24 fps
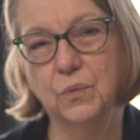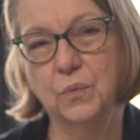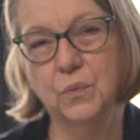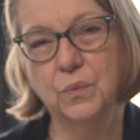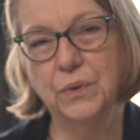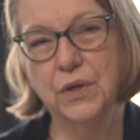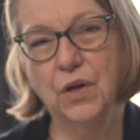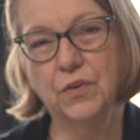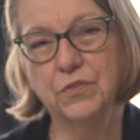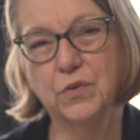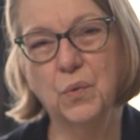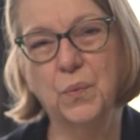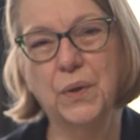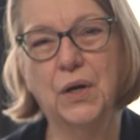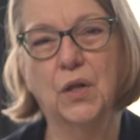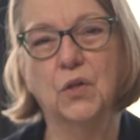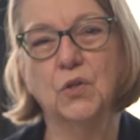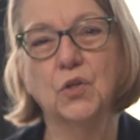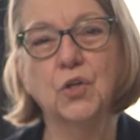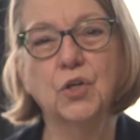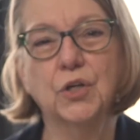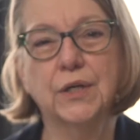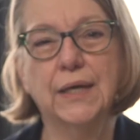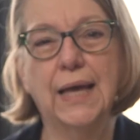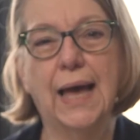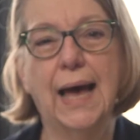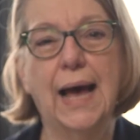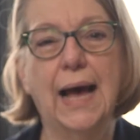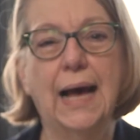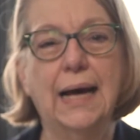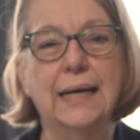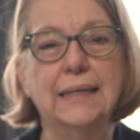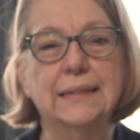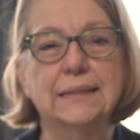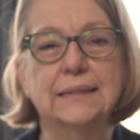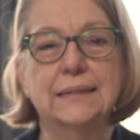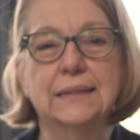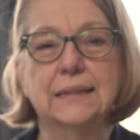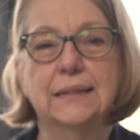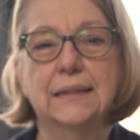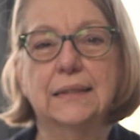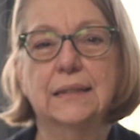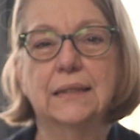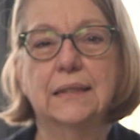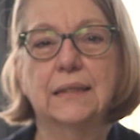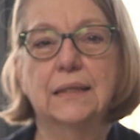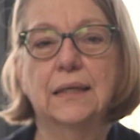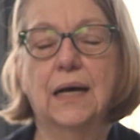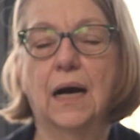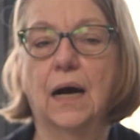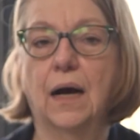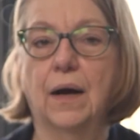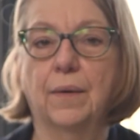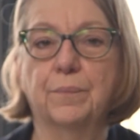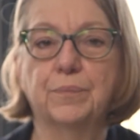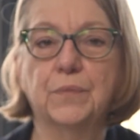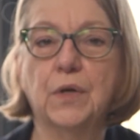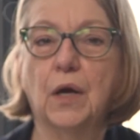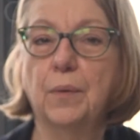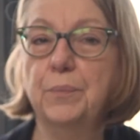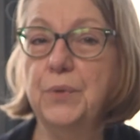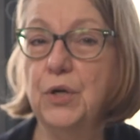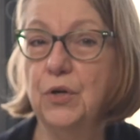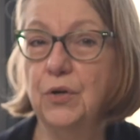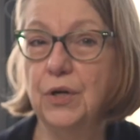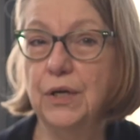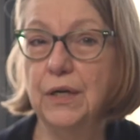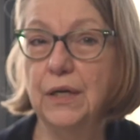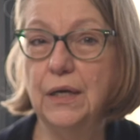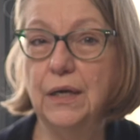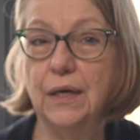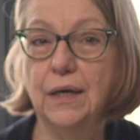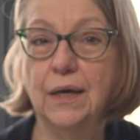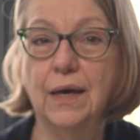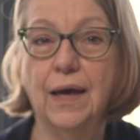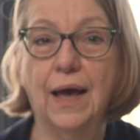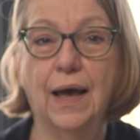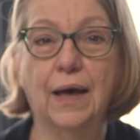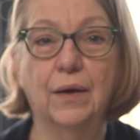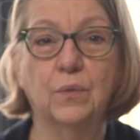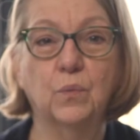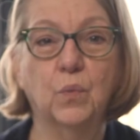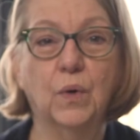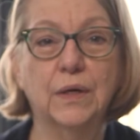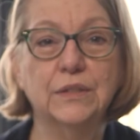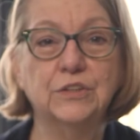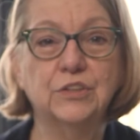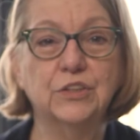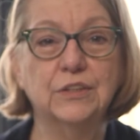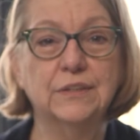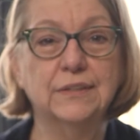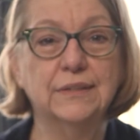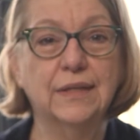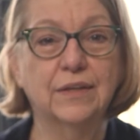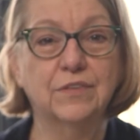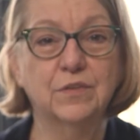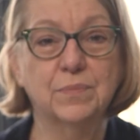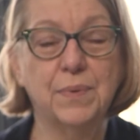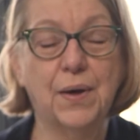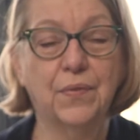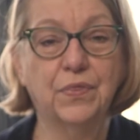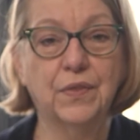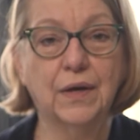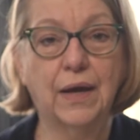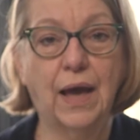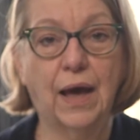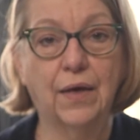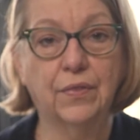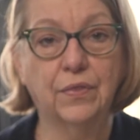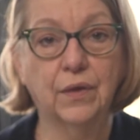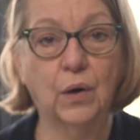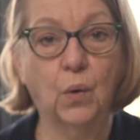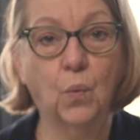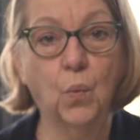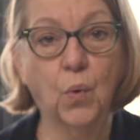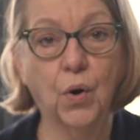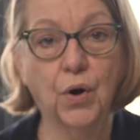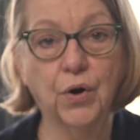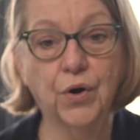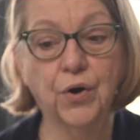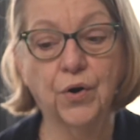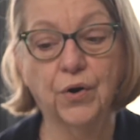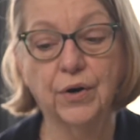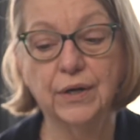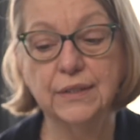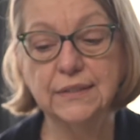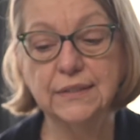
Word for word: We also want to look at Um, community and what she says about the Catholic worker